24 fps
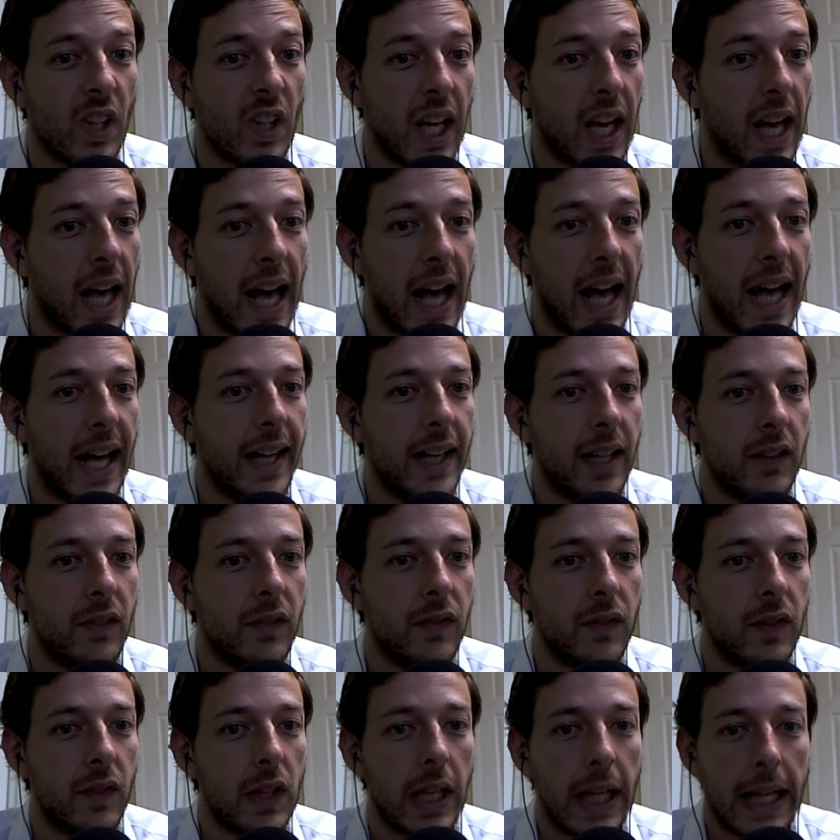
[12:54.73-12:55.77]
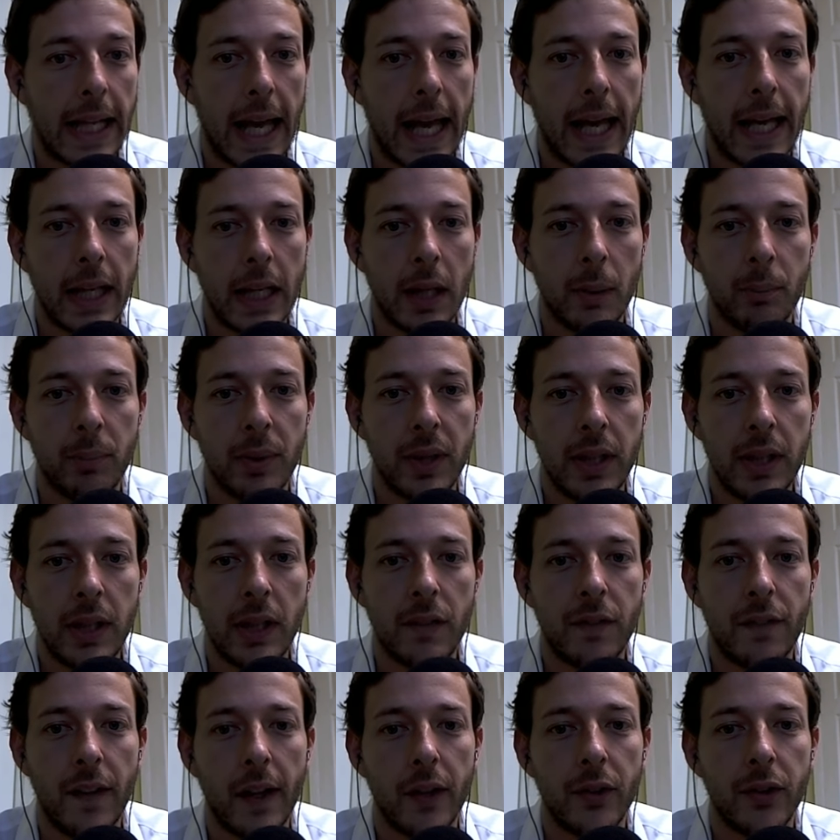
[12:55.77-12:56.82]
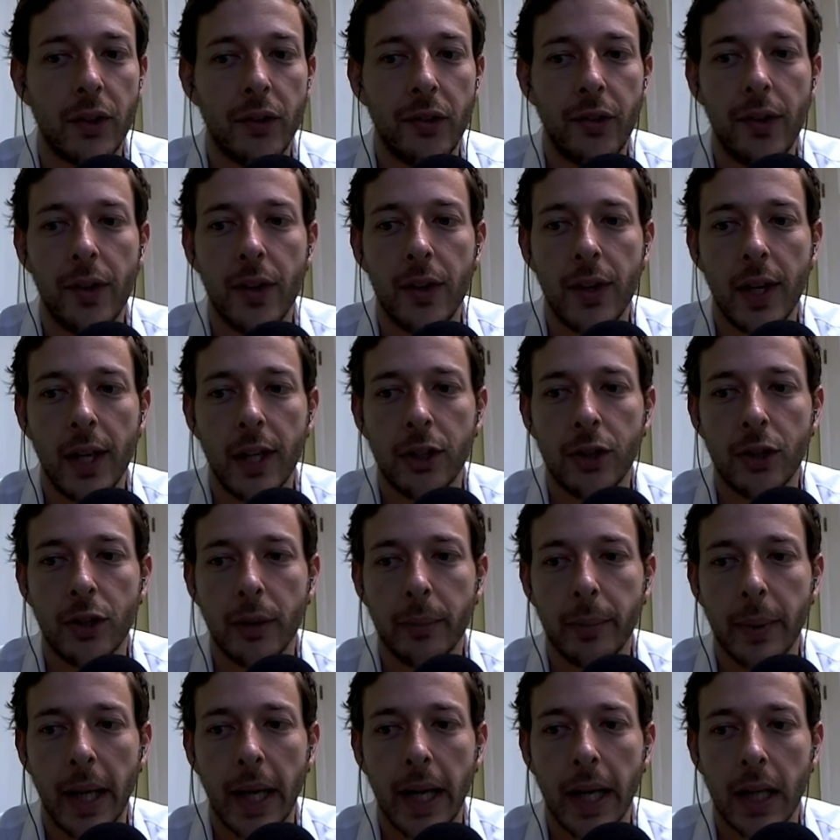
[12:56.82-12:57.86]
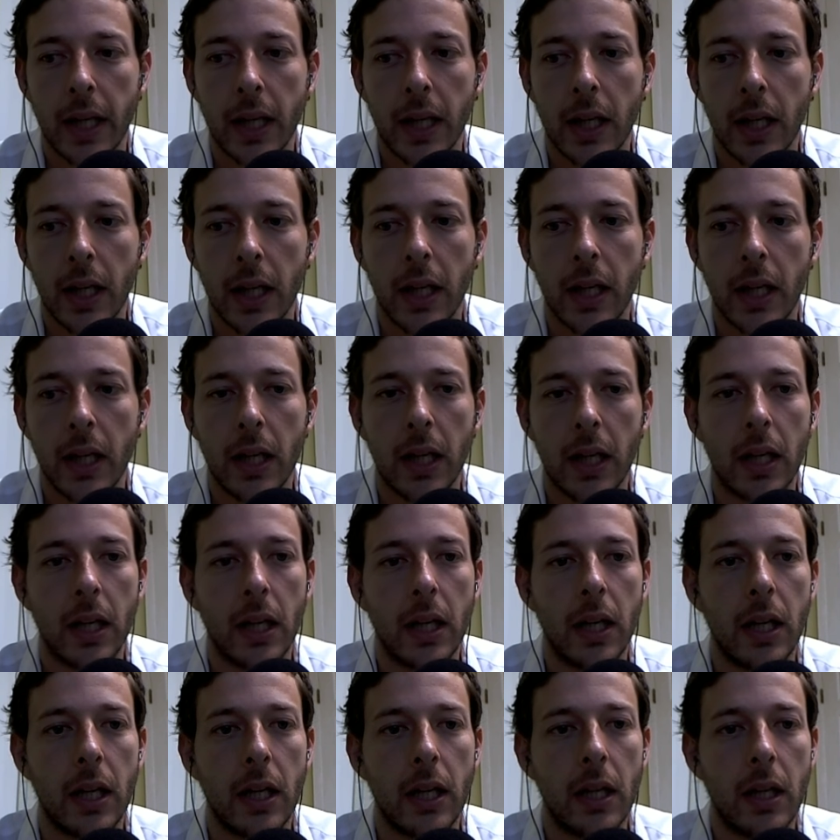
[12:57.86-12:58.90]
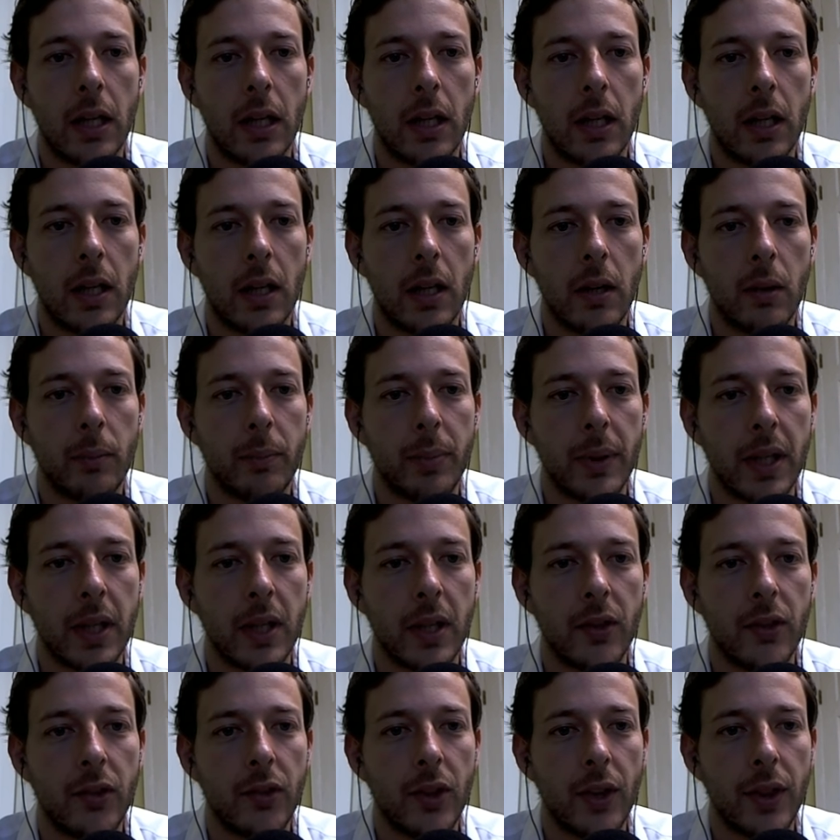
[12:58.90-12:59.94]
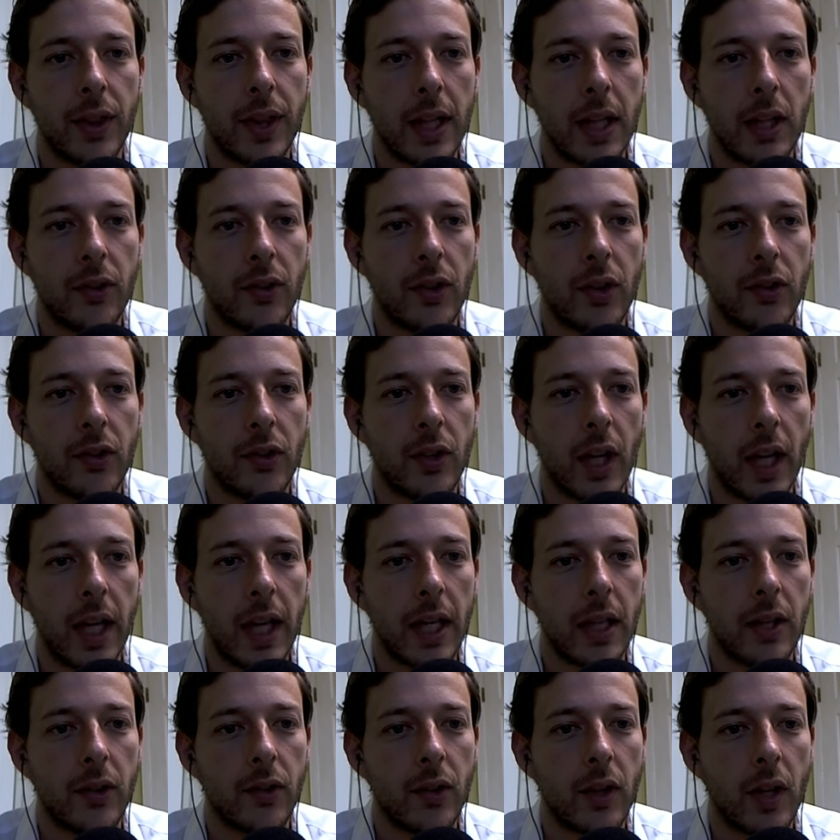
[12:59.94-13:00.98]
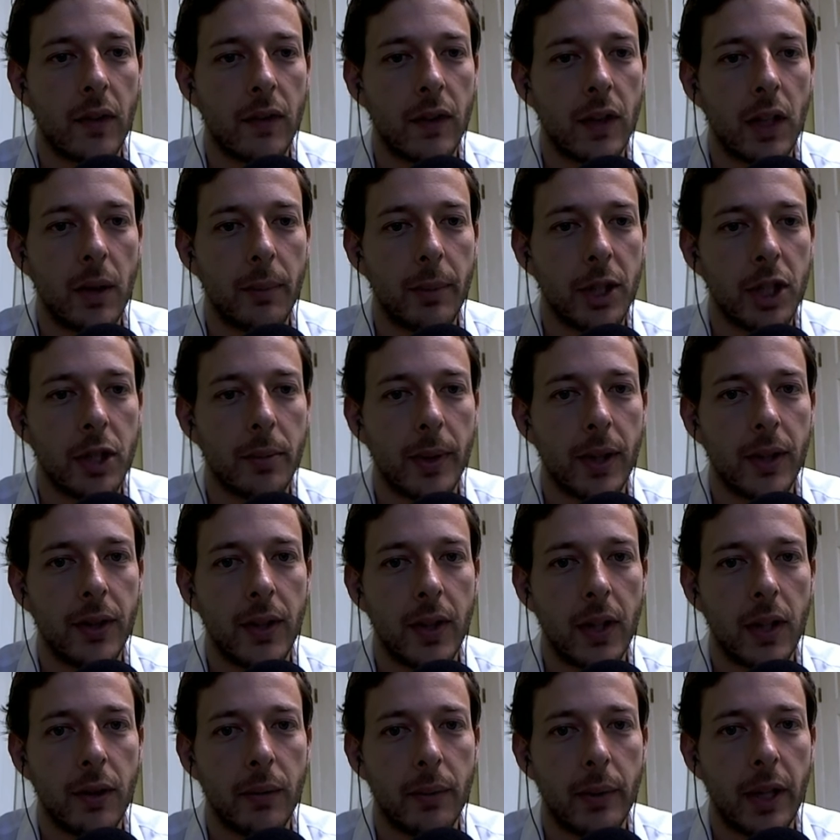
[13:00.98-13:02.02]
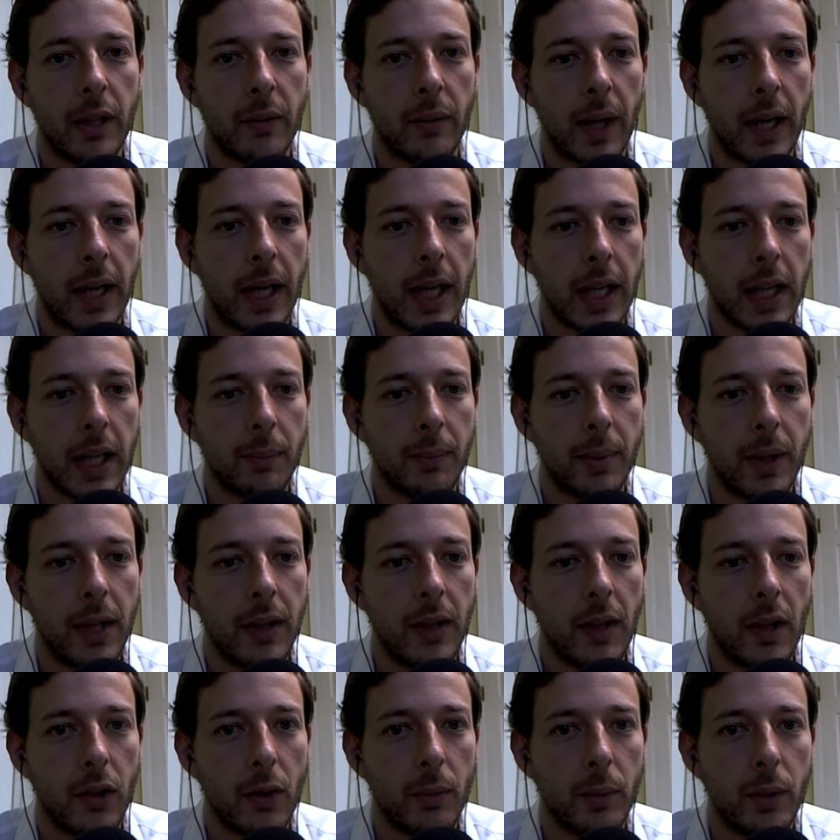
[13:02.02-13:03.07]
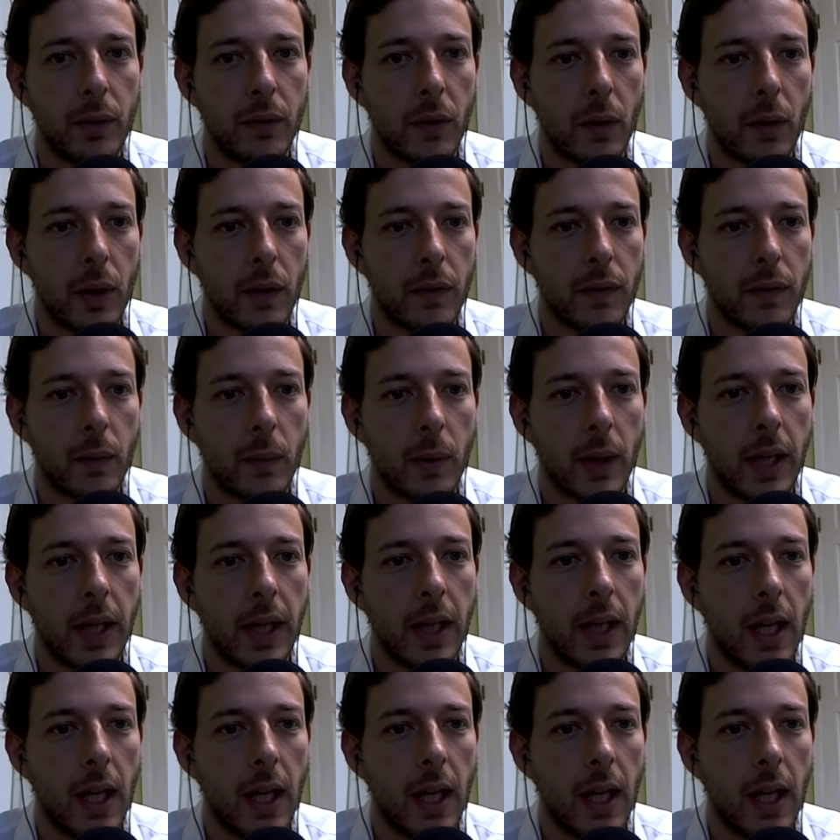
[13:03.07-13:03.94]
I completely failed to see the danger to black. Because the thing is, this knight is covering the bishop on d3, right? I can play the other move order for white,